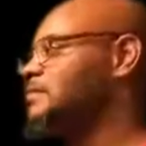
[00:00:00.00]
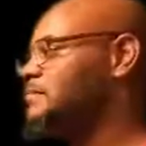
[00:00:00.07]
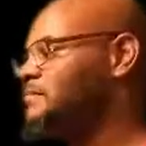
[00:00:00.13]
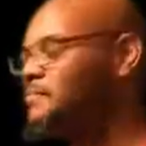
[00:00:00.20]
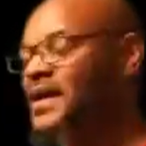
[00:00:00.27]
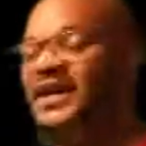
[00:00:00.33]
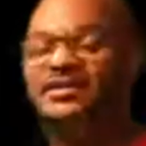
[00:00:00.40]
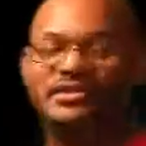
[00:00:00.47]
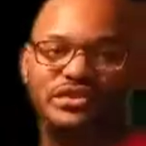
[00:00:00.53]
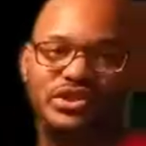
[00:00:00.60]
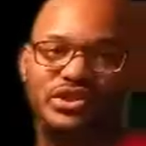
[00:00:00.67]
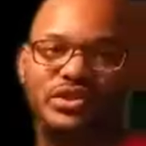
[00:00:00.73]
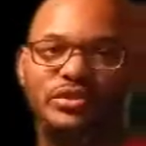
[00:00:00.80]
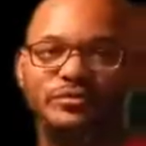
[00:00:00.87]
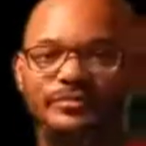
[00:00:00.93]
back to the
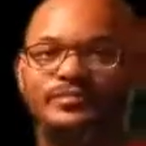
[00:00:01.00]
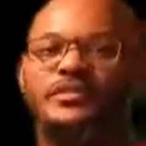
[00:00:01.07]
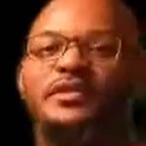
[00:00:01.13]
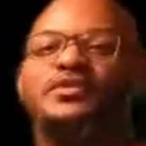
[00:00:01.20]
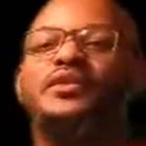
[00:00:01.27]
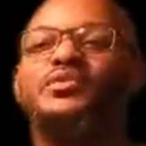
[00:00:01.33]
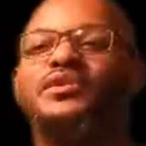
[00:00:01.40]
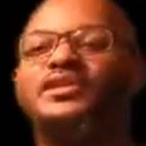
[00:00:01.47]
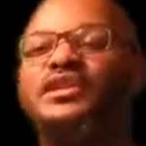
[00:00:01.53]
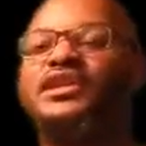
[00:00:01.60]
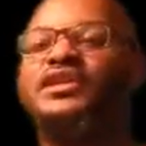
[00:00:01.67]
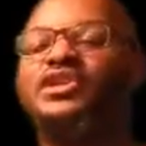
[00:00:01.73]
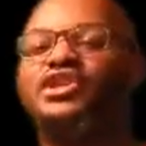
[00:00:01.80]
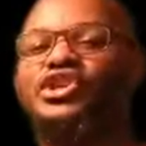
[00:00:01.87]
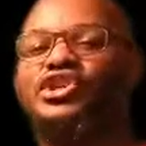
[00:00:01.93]
shoe. They were
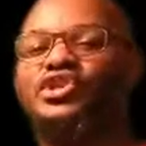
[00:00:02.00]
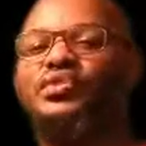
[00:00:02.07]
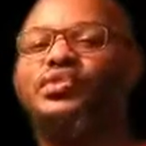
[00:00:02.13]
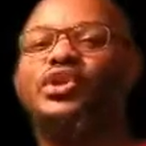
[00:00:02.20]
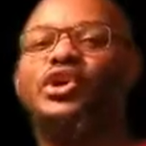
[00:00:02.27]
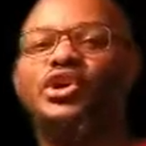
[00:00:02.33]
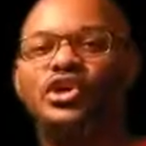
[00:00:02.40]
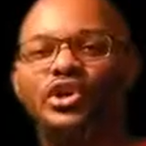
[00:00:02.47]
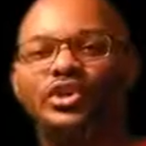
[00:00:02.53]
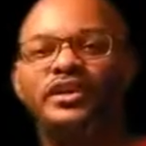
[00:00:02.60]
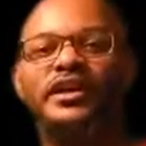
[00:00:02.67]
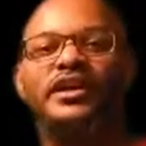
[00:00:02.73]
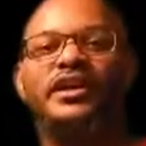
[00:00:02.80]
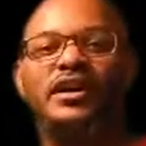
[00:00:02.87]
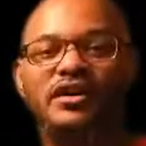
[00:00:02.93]
selling the shoe
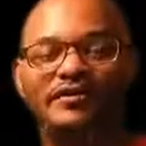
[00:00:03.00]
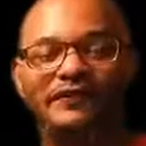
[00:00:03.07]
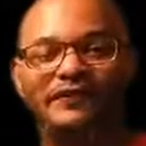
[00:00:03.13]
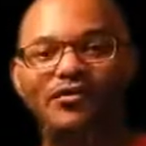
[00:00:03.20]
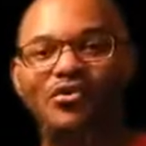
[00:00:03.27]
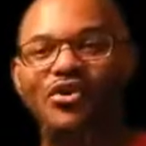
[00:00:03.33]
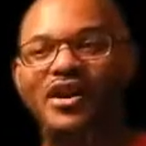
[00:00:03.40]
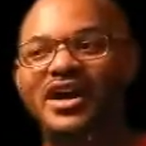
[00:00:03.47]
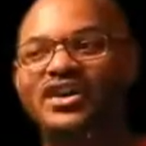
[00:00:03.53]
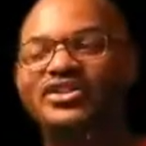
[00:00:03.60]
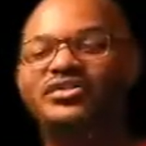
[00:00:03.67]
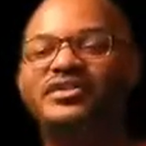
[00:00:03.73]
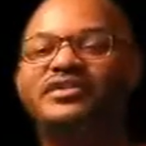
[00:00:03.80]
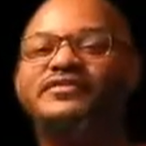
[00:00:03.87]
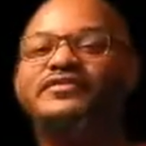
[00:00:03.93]
early,
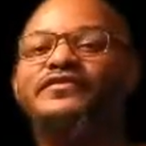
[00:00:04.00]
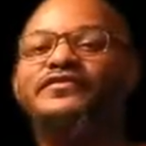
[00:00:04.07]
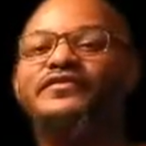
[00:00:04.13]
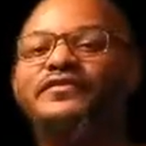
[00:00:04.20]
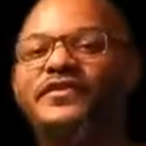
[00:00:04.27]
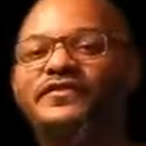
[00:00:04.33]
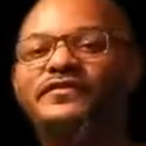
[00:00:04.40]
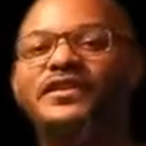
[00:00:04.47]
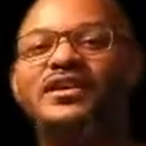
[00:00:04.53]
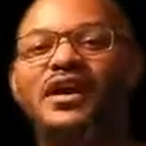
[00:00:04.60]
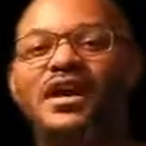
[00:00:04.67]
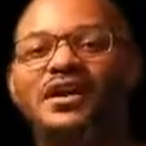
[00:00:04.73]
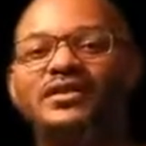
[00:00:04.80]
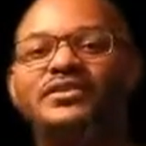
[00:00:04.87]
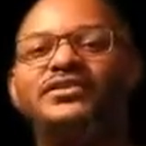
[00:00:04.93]

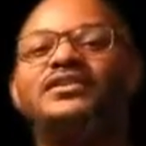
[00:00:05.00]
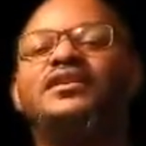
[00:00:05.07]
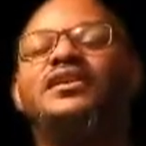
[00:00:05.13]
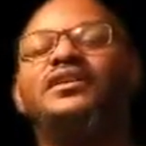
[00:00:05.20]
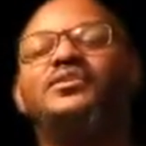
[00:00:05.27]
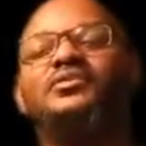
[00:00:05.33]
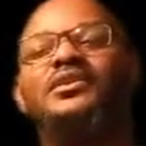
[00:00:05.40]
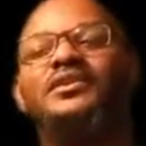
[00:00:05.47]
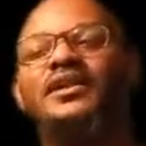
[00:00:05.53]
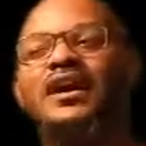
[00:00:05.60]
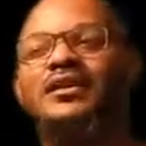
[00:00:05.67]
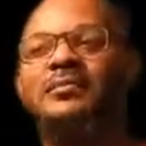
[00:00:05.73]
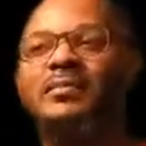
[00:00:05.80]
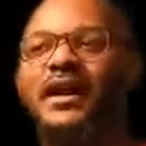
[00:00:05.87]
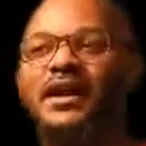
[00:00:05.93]
$450 without
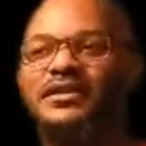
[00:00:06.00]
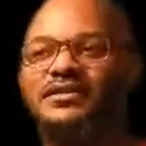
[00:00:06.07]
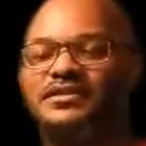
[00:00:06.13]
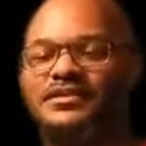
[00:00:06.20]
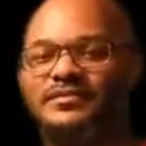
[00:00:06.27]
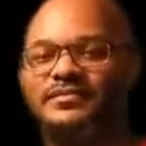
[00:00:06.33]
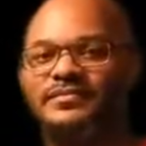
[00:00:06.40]
a box.